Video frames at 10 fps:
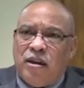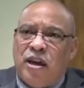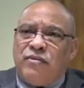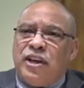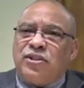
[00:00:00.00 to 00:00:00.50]

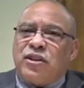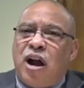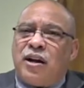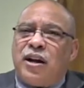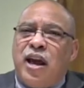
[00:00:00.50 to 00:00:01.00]
and they
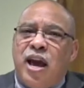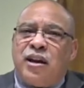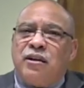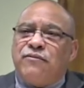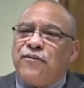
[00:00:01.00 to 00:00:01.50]
started
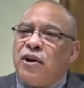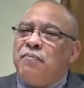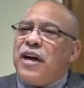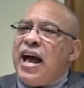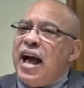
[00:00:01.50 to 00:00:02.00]
heading
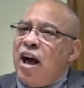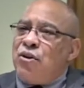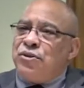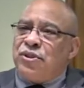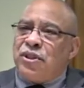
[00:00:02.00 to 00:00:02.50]
from the
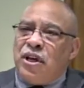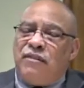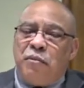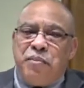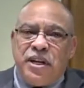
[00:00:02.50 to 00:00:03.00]
house
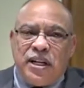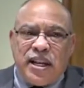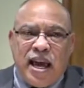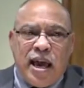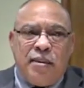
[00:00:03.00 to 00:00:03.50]
of
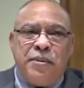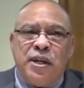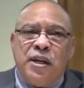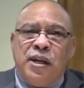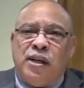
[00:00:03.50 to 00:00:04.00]
Abinadab
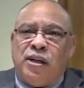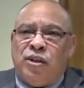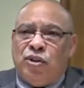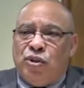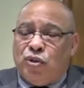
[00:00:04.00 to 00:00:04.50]

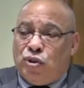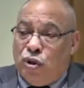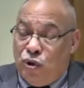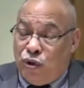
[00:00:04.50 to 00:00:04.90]
to